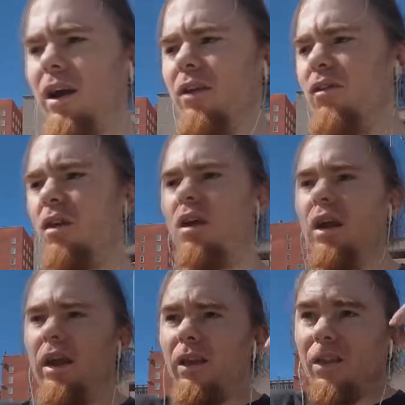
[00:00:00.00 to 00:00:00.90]
is it
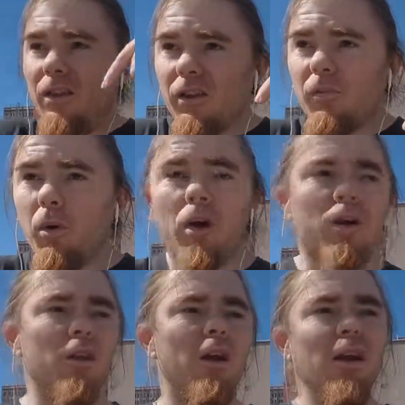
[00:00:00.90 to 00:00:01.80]
in this
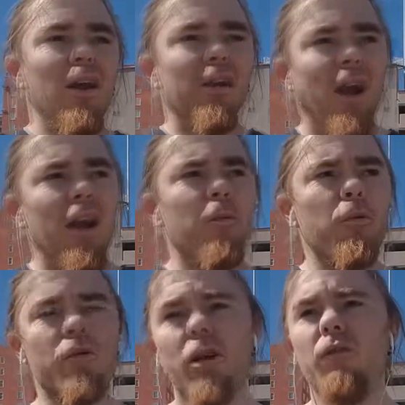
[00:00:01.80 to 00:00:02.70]
parking lot,
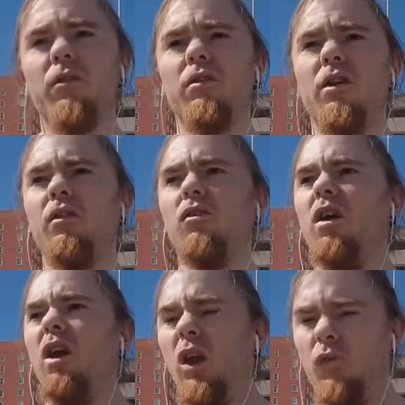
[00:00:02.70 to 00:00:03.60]
90% of it says,
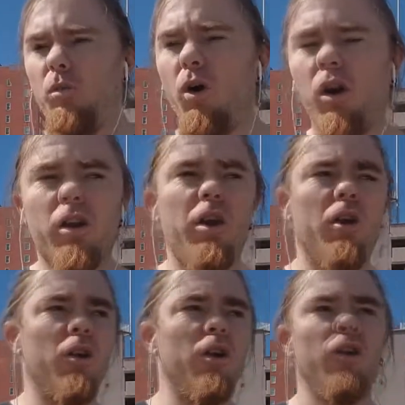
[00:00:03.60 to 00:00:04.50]
if you park
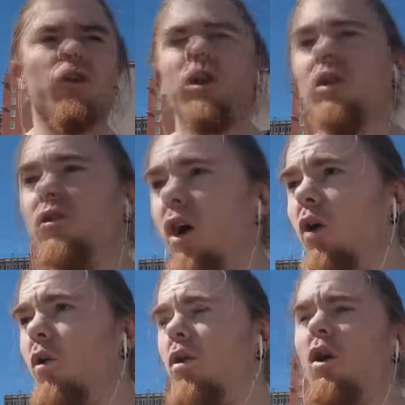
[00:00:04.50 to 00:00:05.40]
here, you're getting
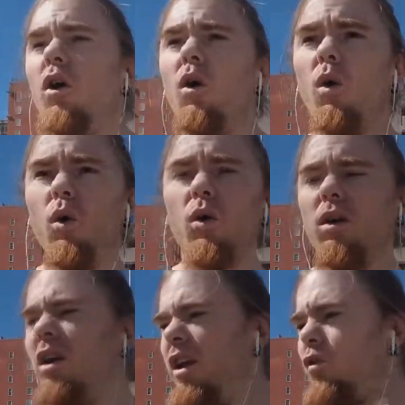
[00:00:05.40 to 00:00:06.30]
towed,
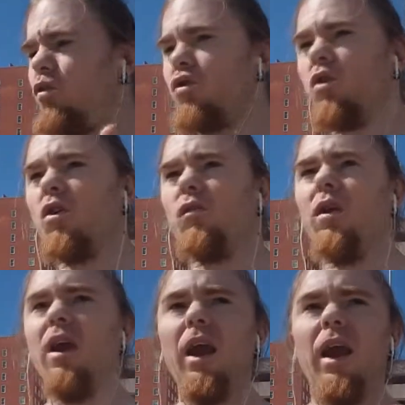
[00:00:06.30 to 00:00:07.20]
or it's reserved,
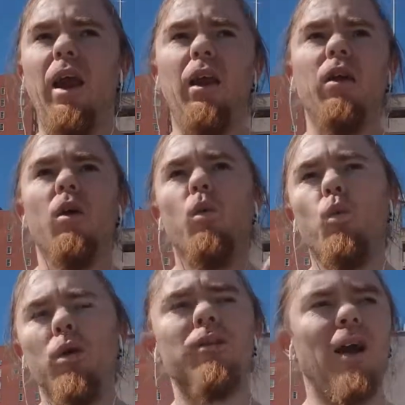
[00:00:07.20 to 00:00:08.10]
and
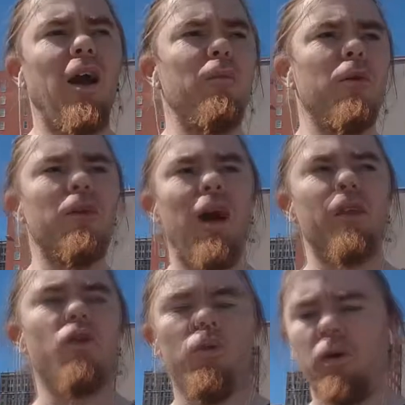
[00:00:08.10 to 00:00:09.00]
one time a guy
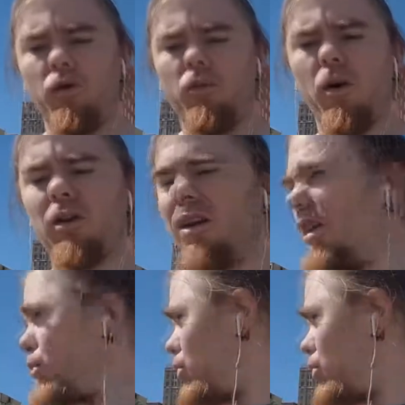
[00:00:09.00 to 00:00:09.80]
told me in this parking lot, it's